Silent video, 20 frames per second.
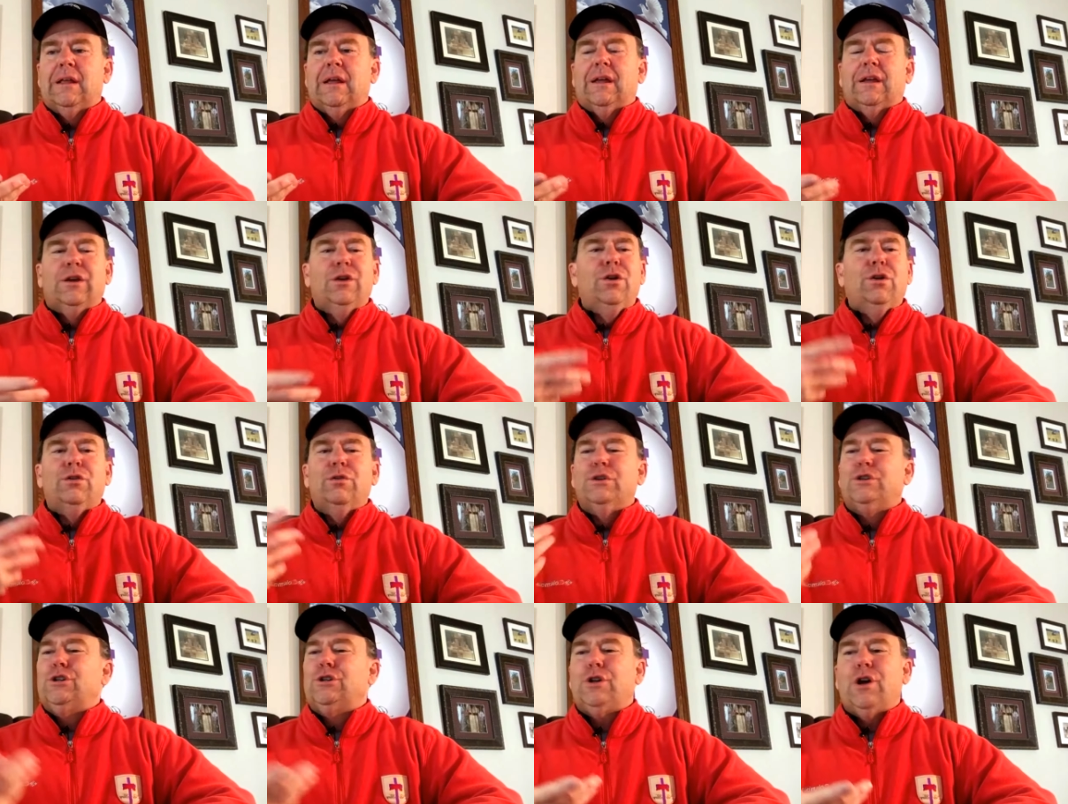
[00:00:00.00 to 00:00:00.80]
You don't know
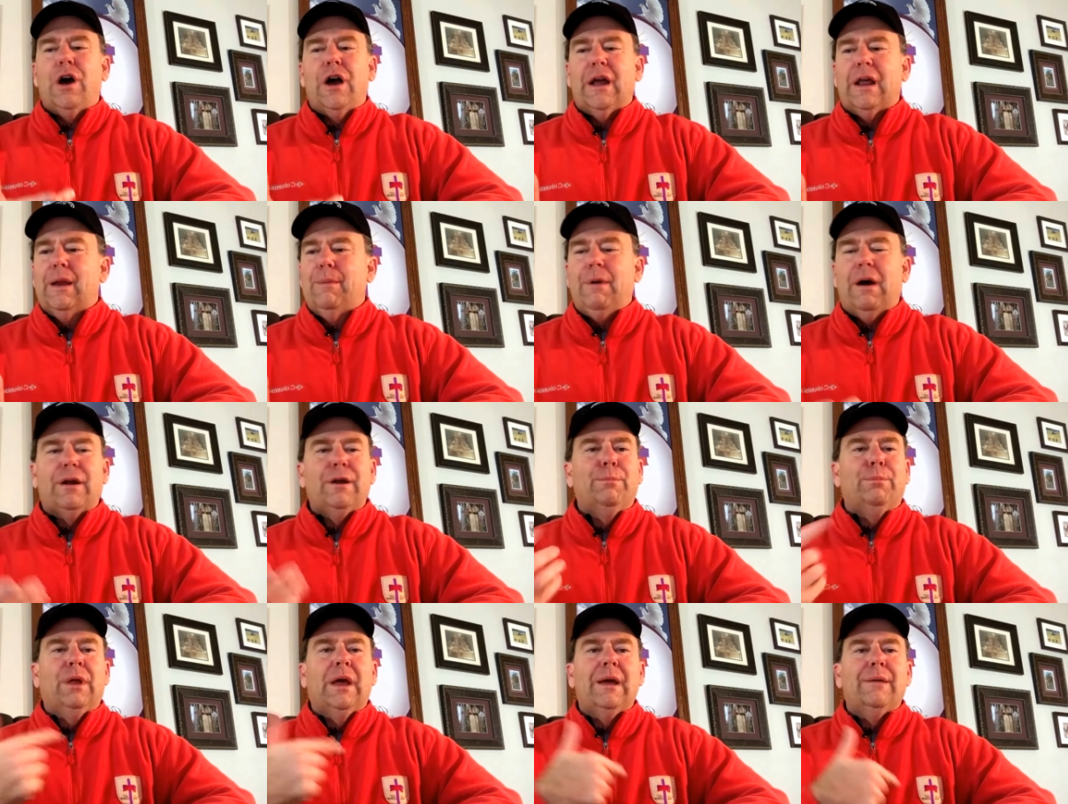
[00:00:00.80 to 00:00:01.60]
what you're talking about.
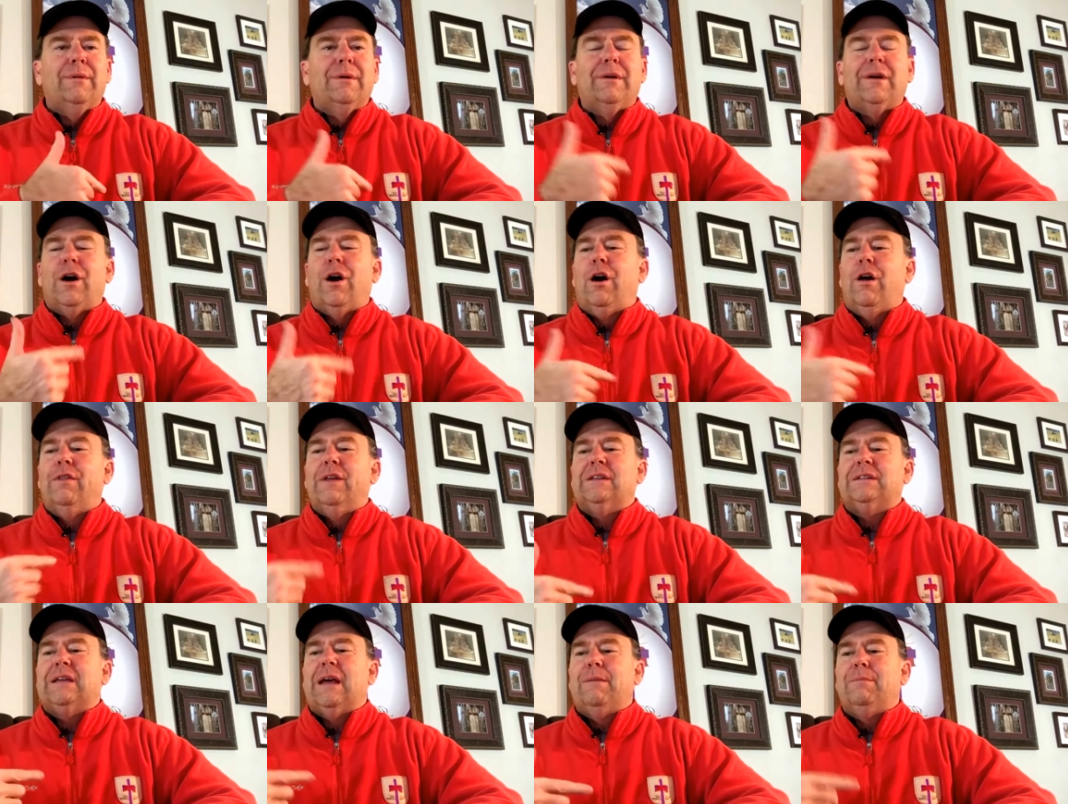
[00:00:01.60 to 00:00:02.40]
You're blaming all
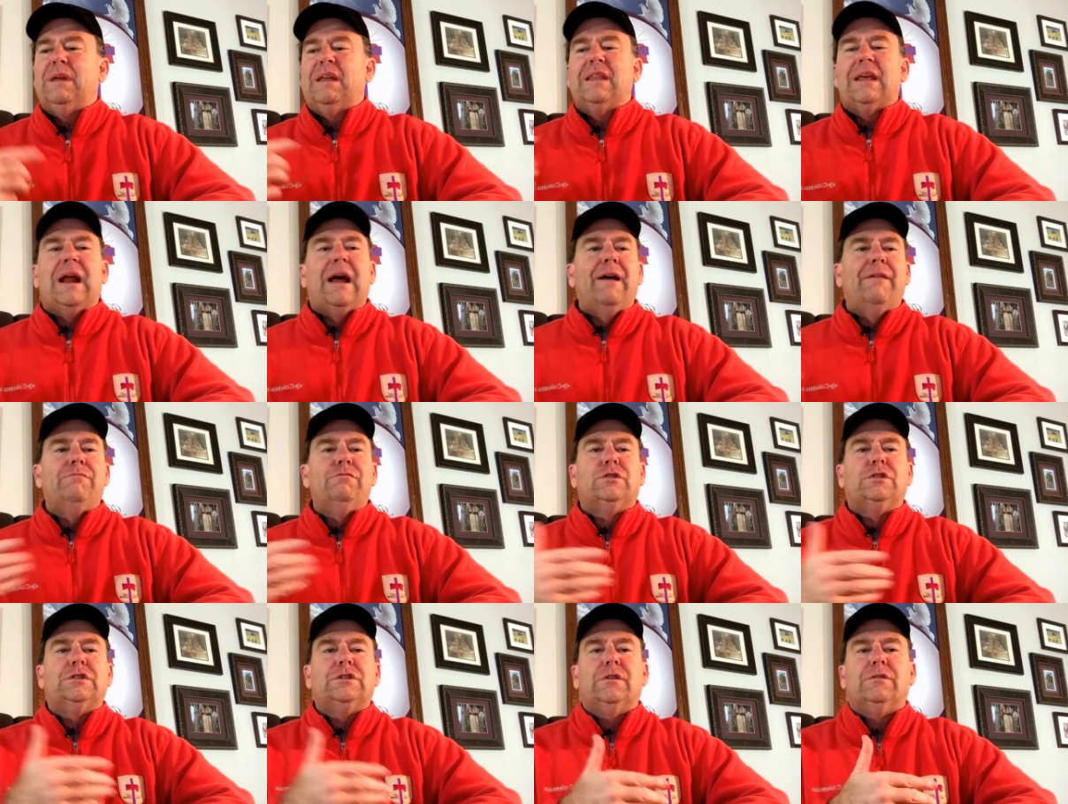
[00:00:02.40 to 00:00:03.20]
this on me that I
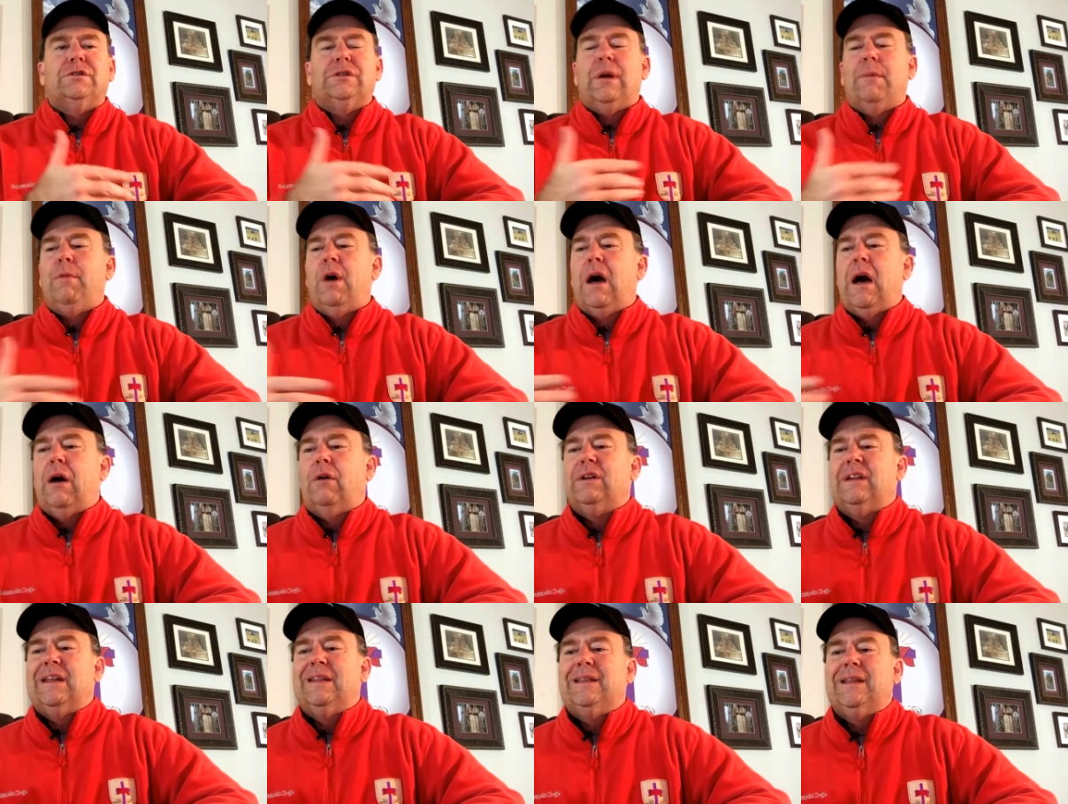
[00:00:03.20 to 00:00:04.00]
somehow
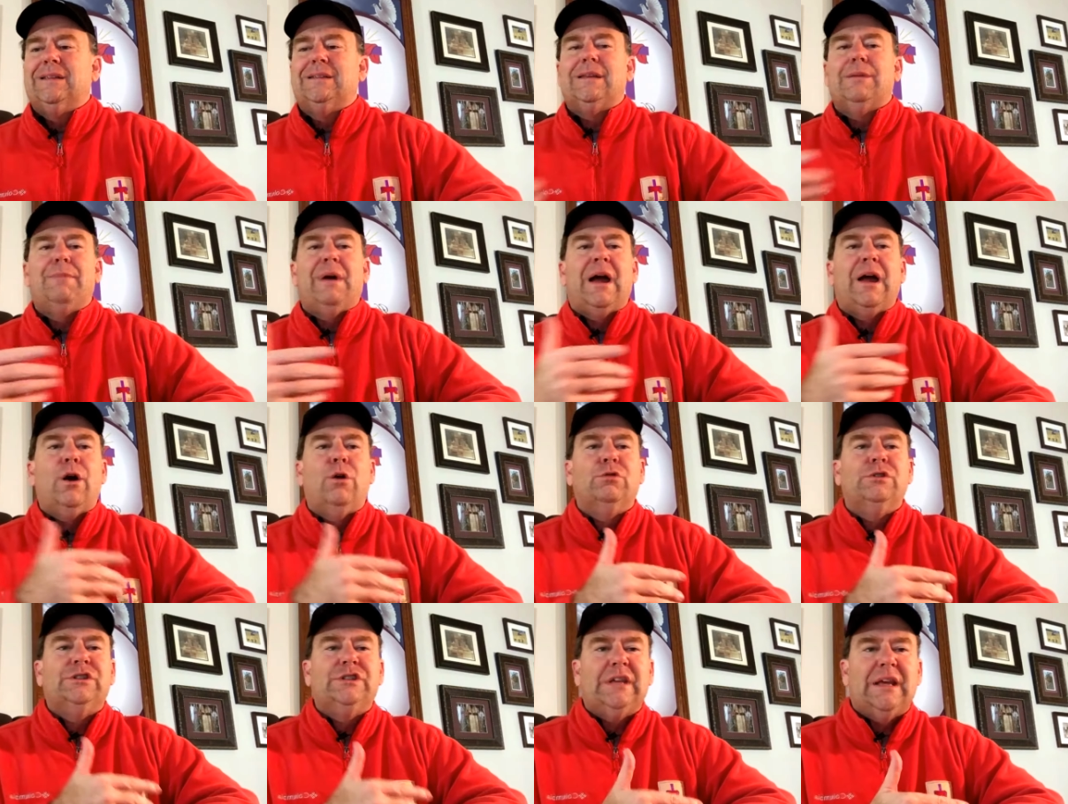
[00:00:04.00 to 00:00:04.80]
did this in my
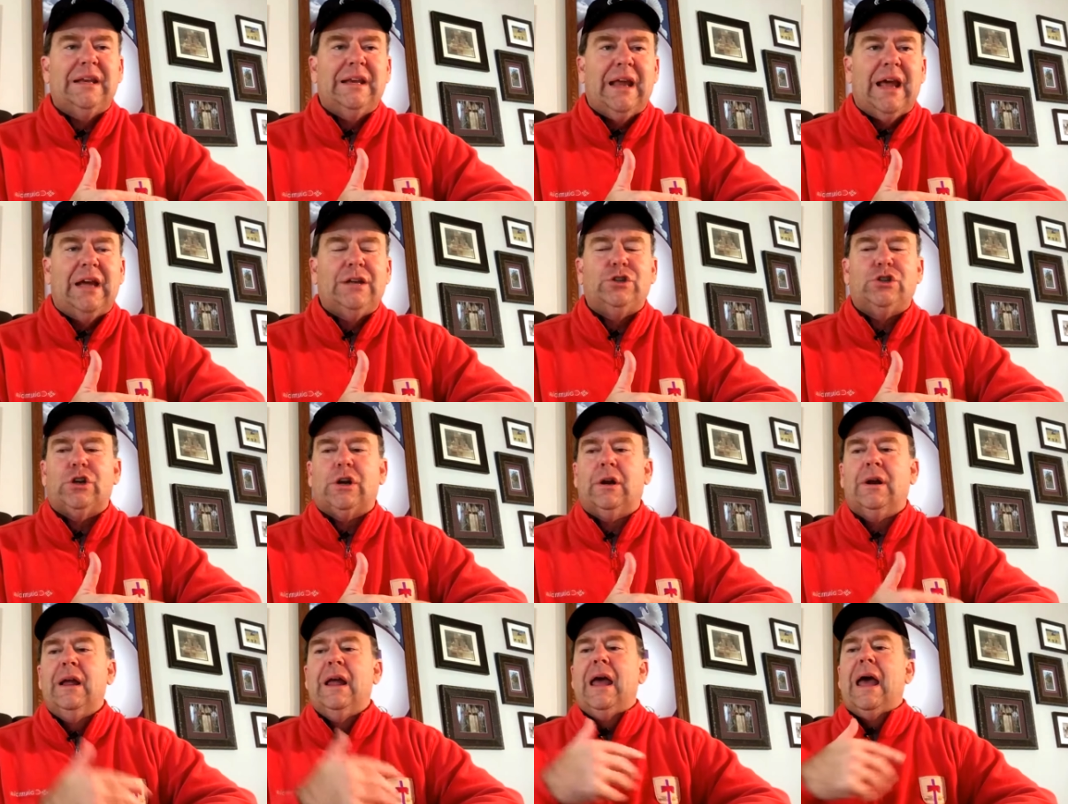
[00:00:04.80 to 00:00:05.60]
own sin
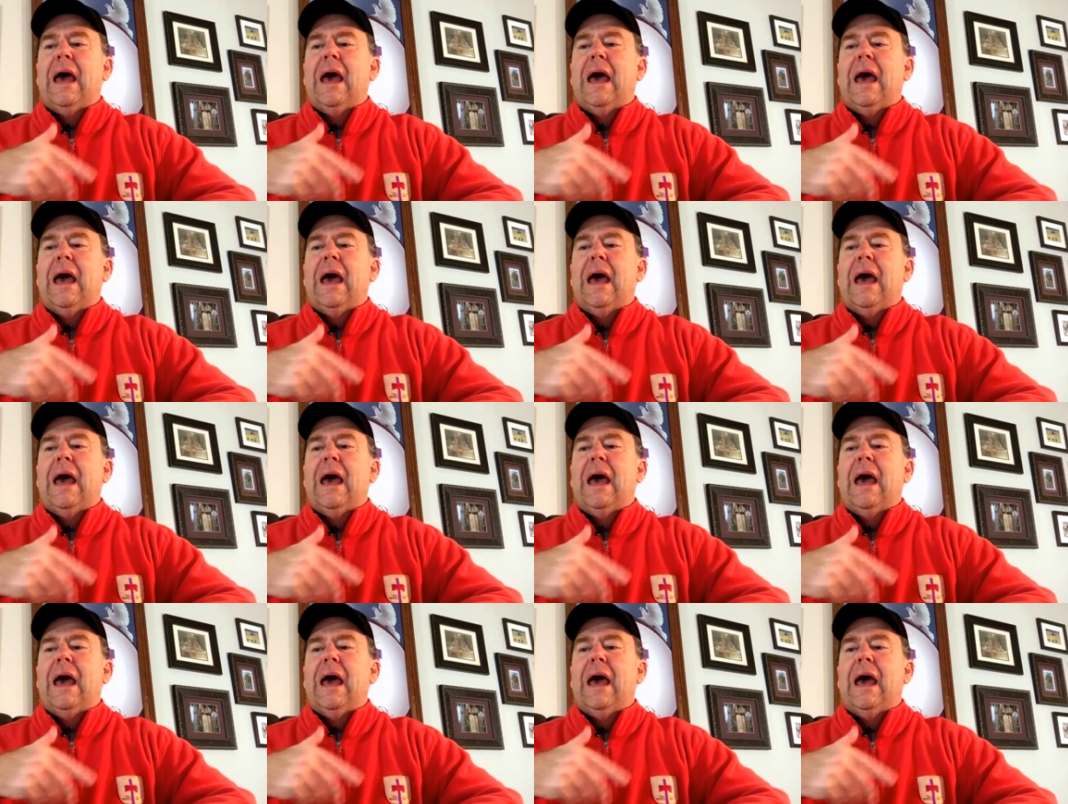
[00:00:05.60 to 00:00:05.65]
nature